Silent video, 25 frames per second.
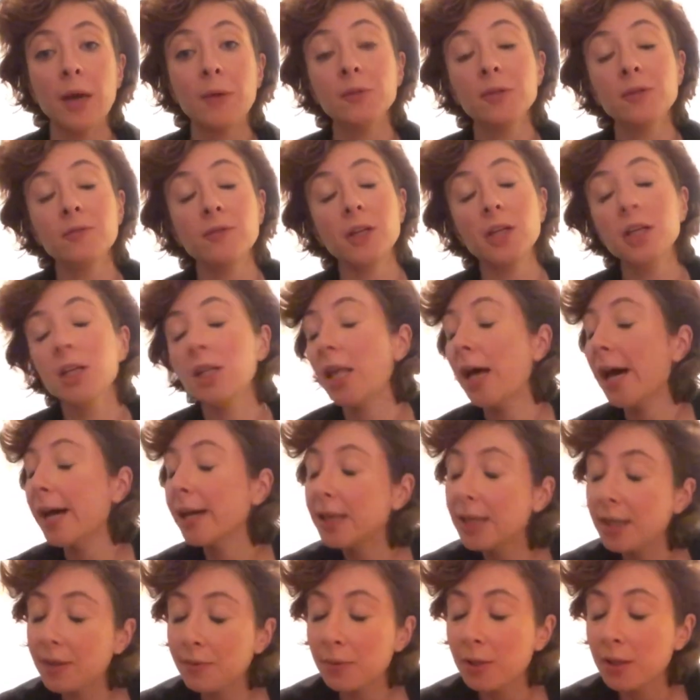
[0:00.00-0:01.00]
was very
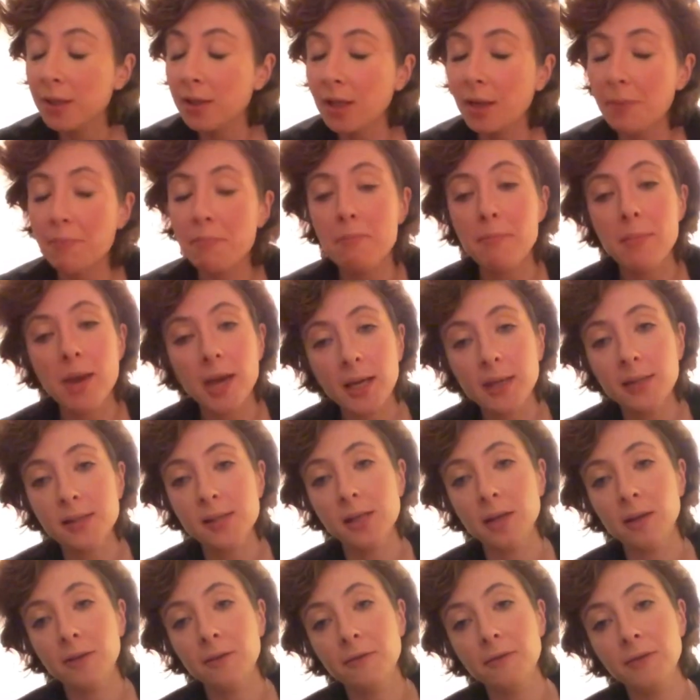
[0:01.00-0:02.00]
lucky with an
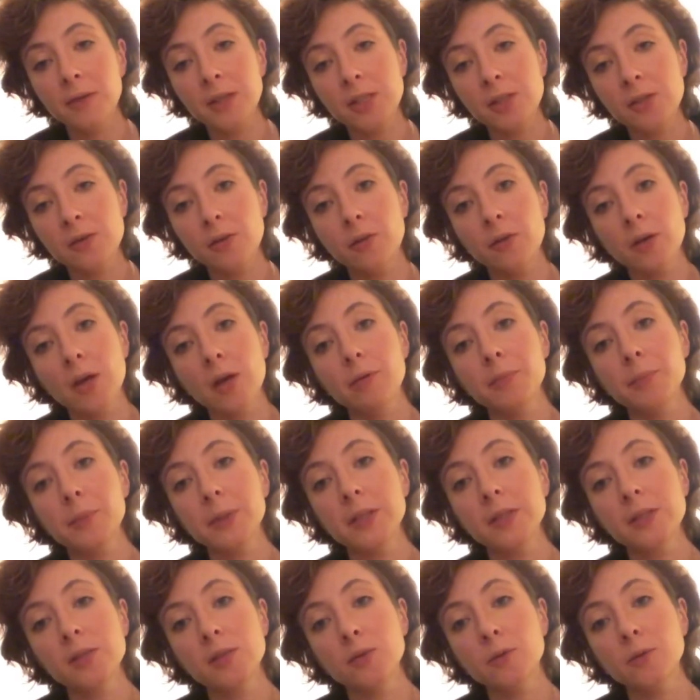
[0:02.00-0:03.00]
amazing
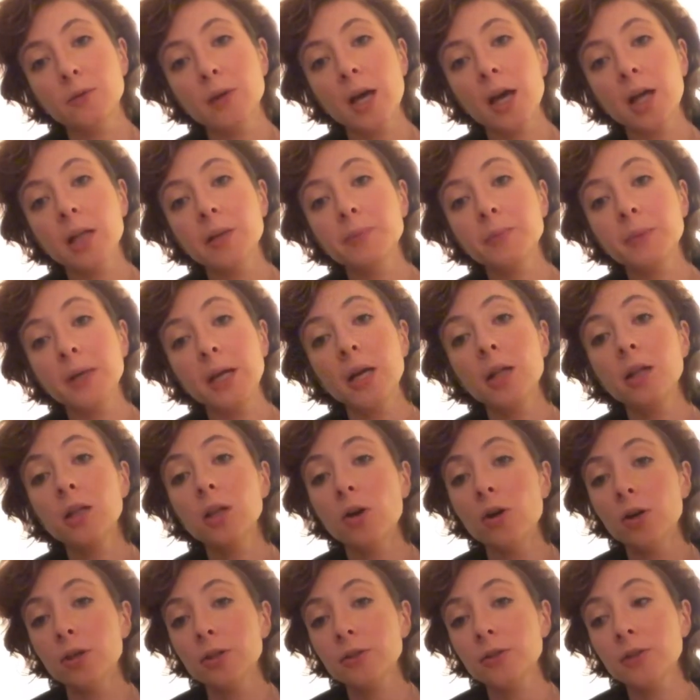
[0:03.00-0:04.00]
physiotherapist who helped me a
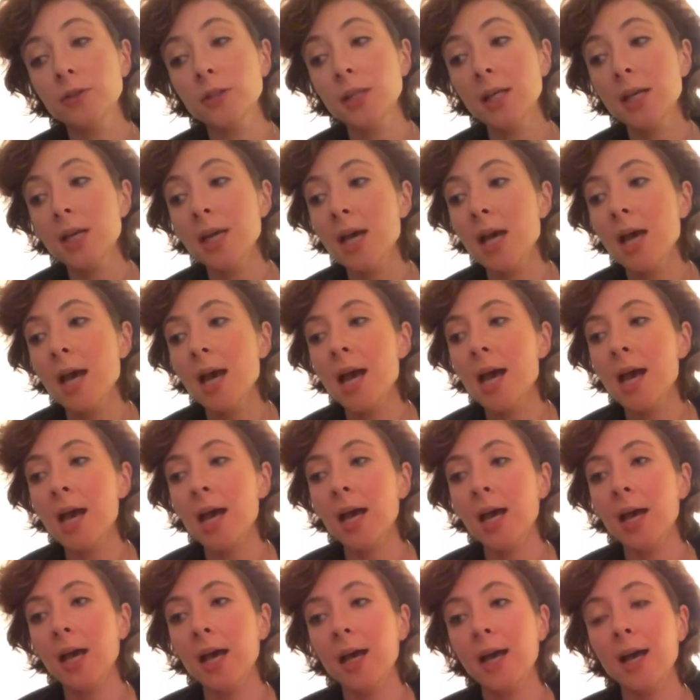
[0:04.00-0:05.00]
lot.
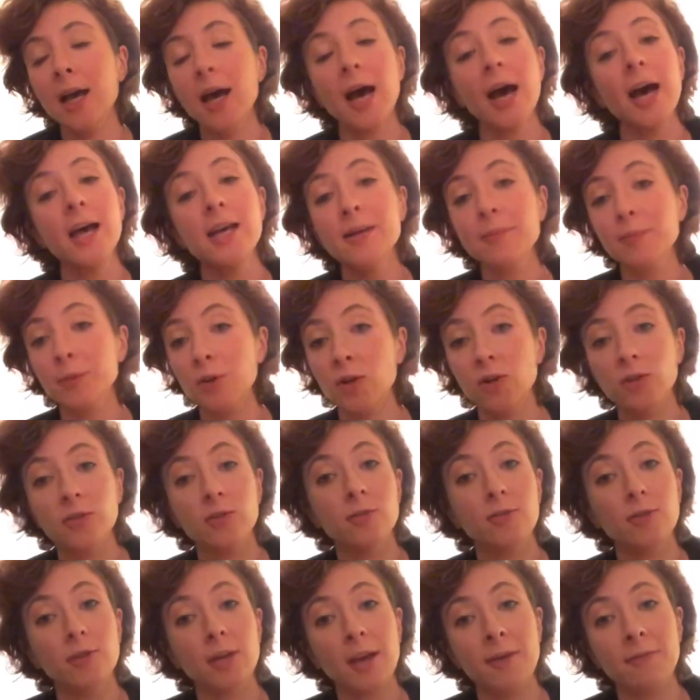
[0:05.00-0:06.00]
I am
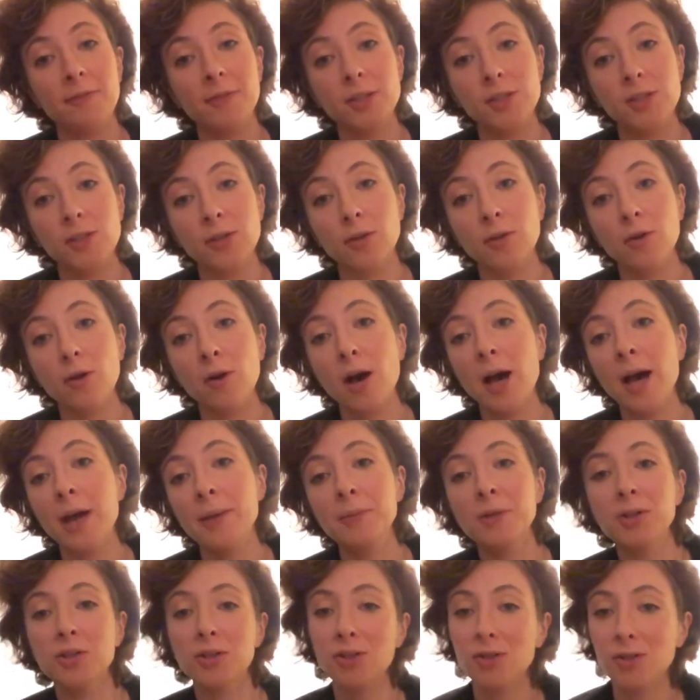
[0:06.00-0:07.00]
not a physio,
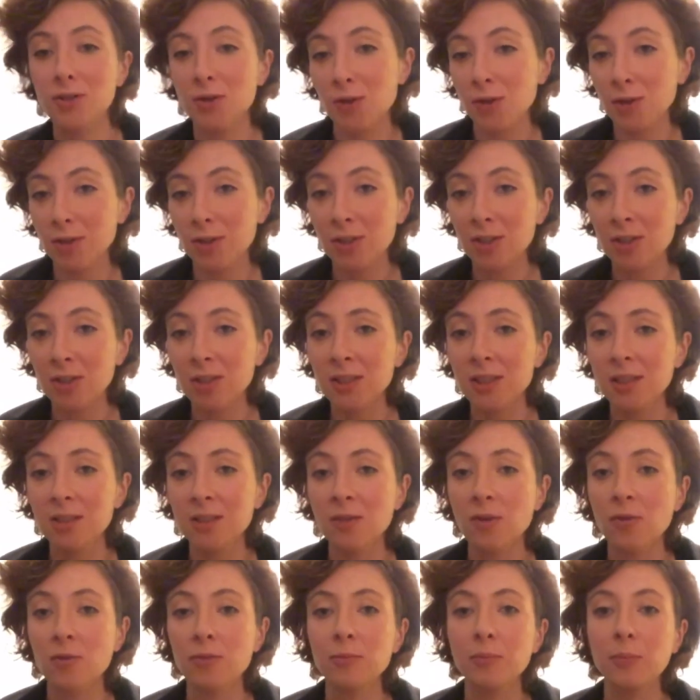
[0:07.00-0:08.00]
I'm not a doctor,
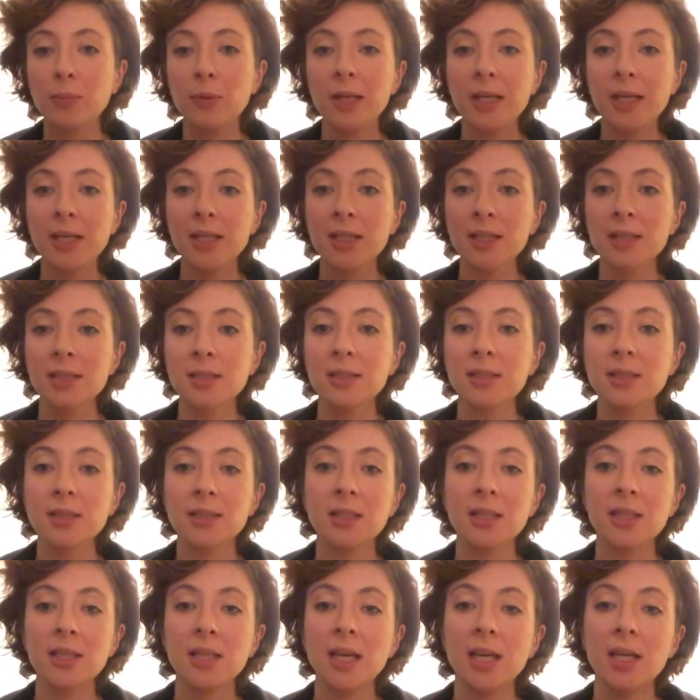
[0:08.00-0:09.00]
so please,
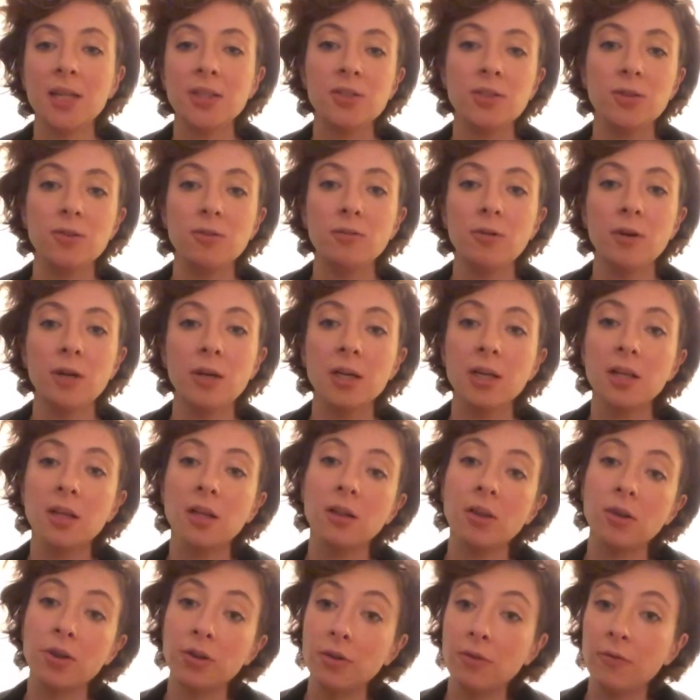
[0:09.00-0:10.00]
in case you are in
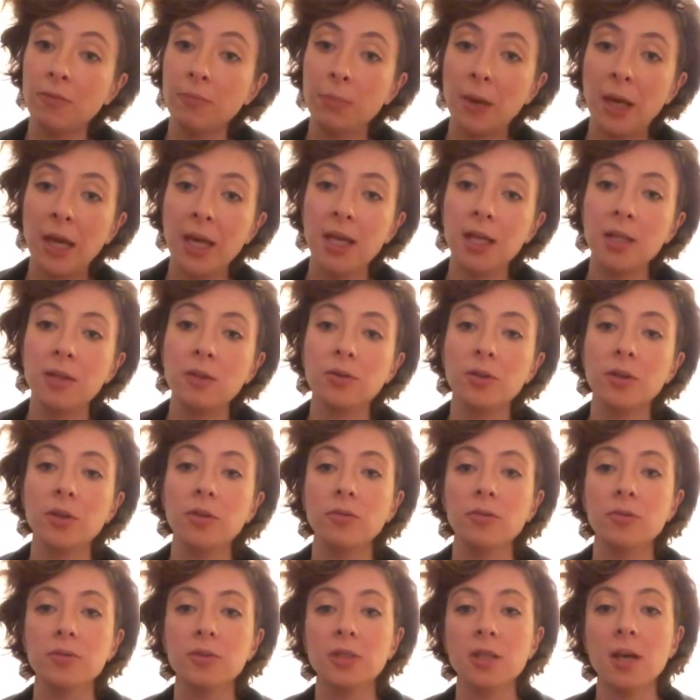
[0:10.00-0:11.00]
a lot of pain or
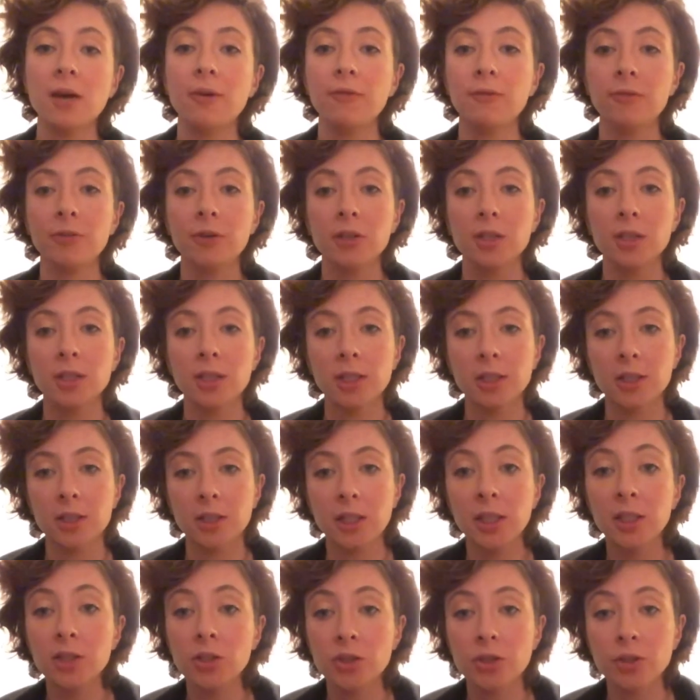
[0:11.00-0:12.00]
you suffered
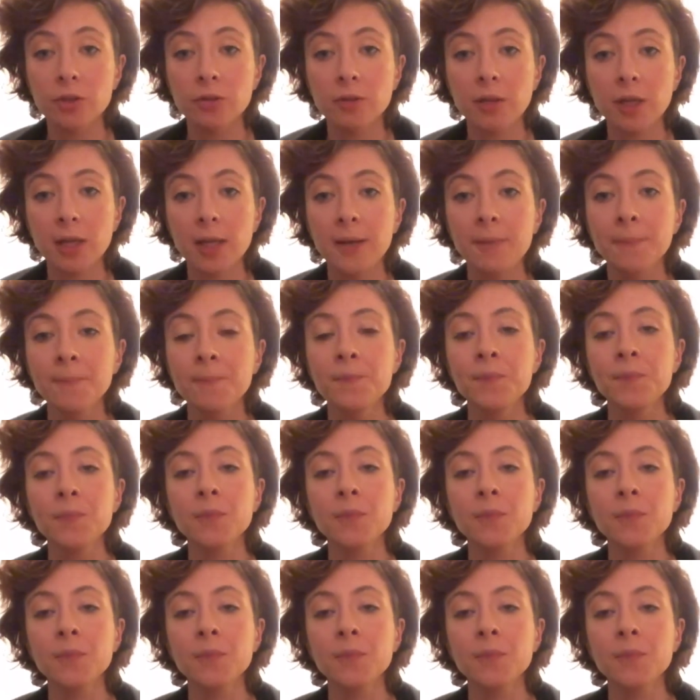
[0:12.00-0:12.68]
an injury,